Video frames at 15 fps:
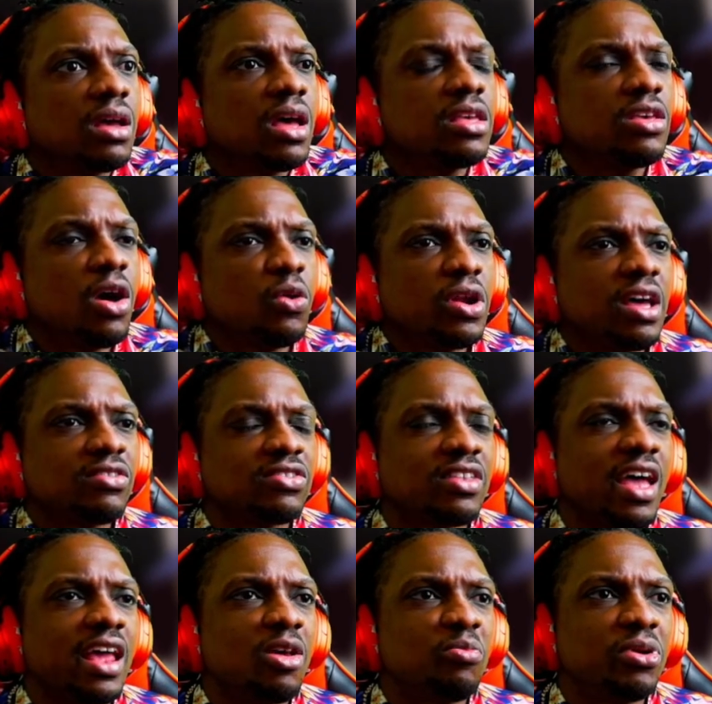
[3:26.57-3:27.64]
Hey, yo, that
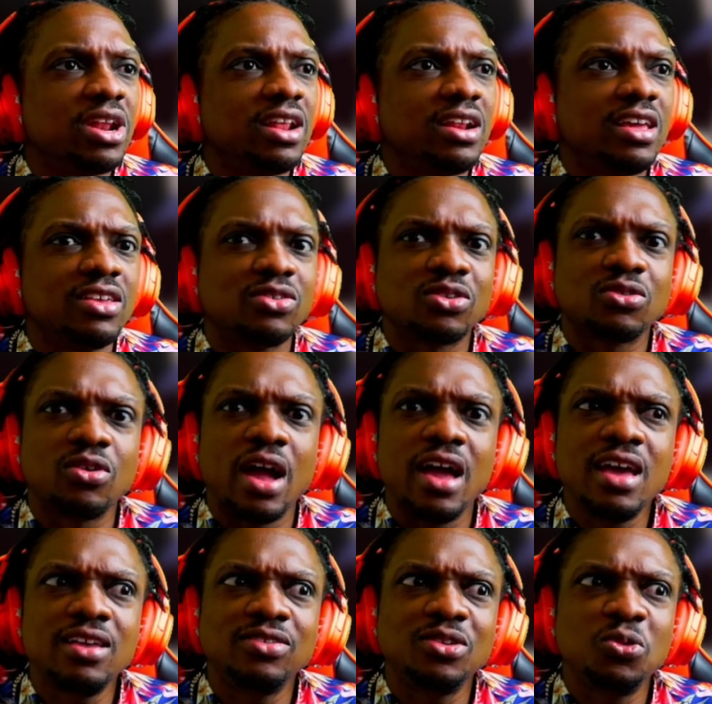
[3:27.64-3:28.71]
stand ability is
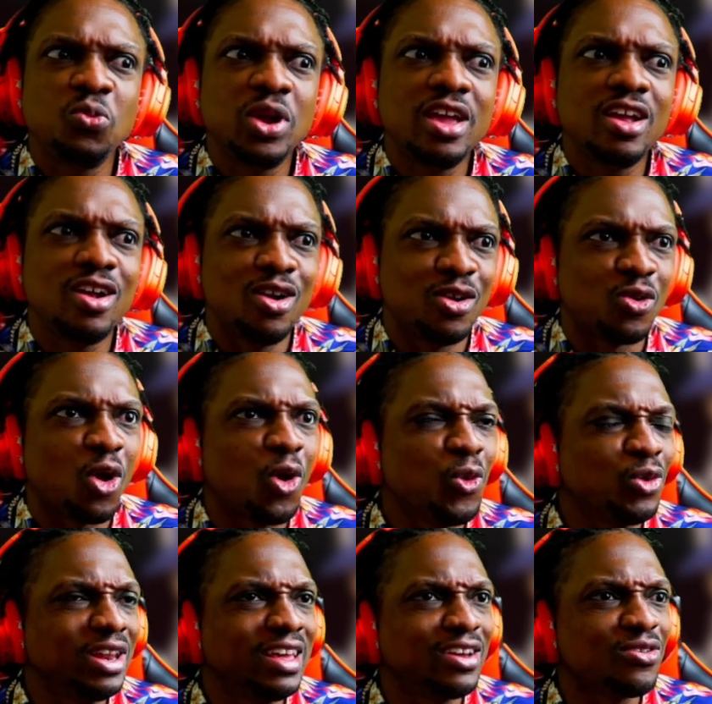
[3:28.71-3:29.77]
crazy weird.
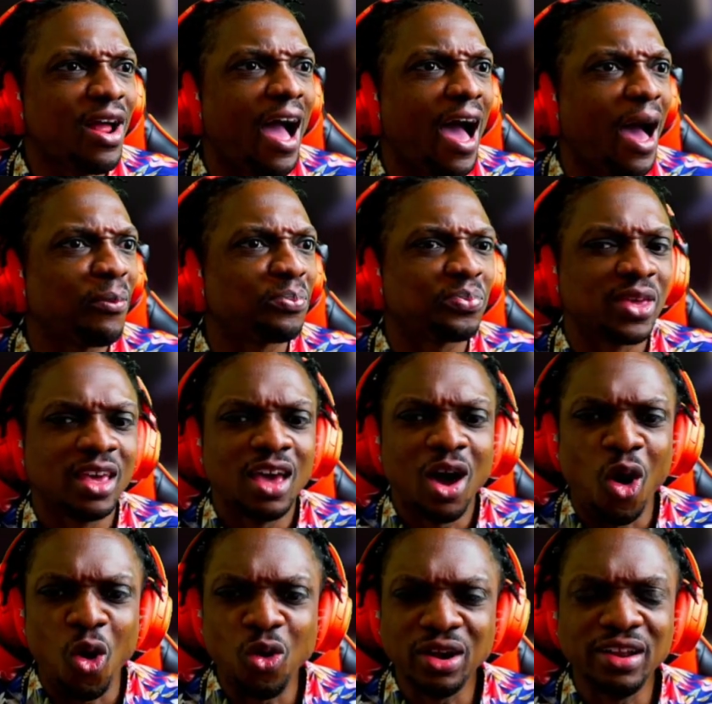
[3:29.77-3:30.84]
Holy crap.
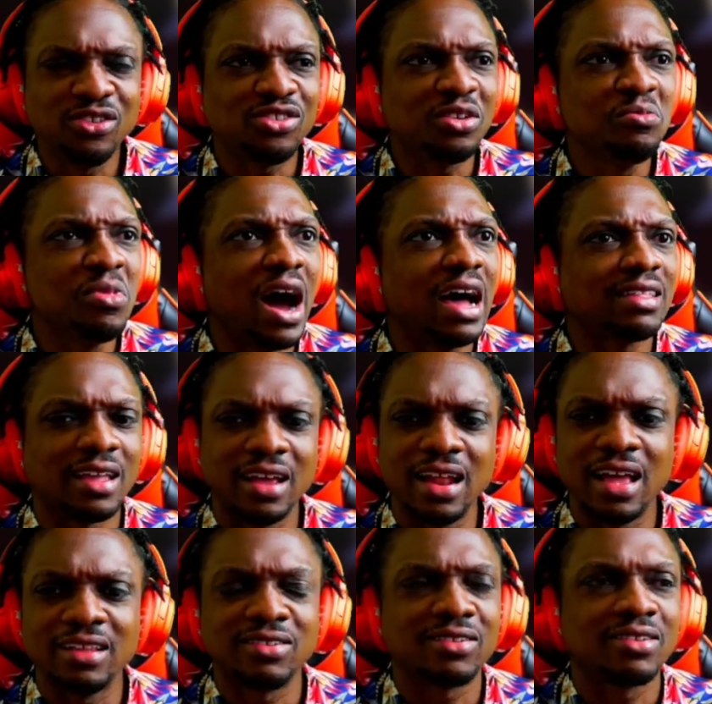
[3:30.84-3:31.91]
Holy Shimata,